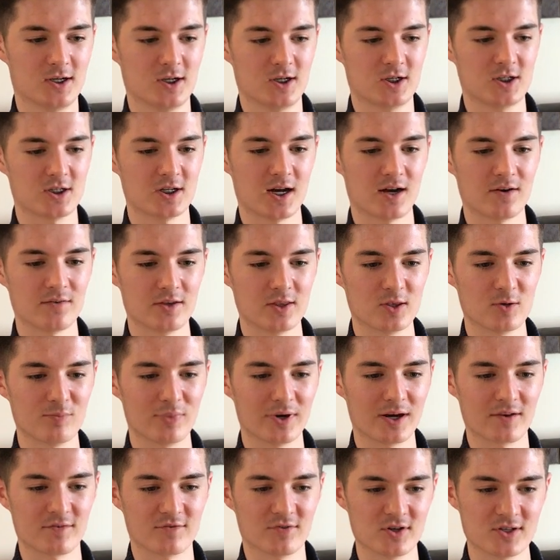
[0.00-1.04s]
sharing the
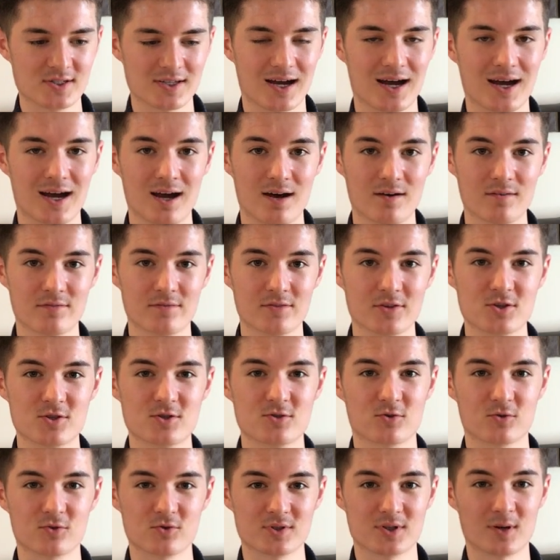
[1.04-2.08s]
breakthroughs that I have, the
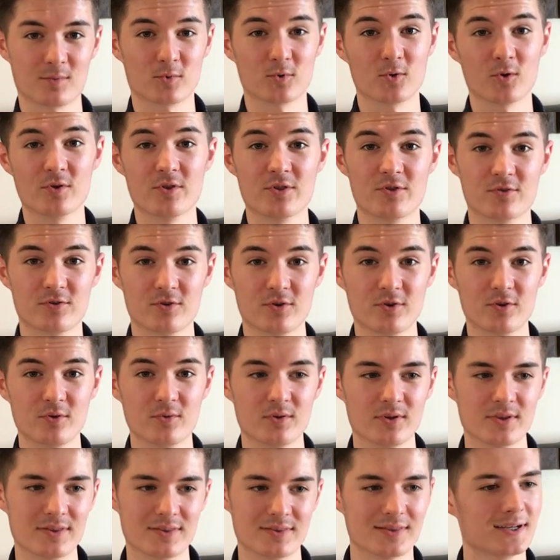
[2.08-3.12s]
struggles that I'm going through,
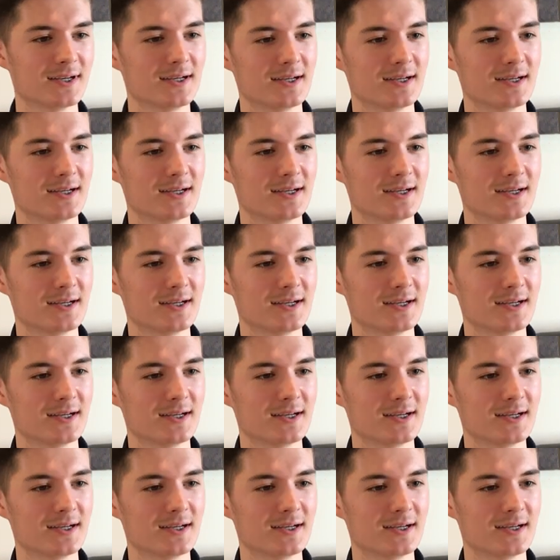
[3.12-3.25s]
and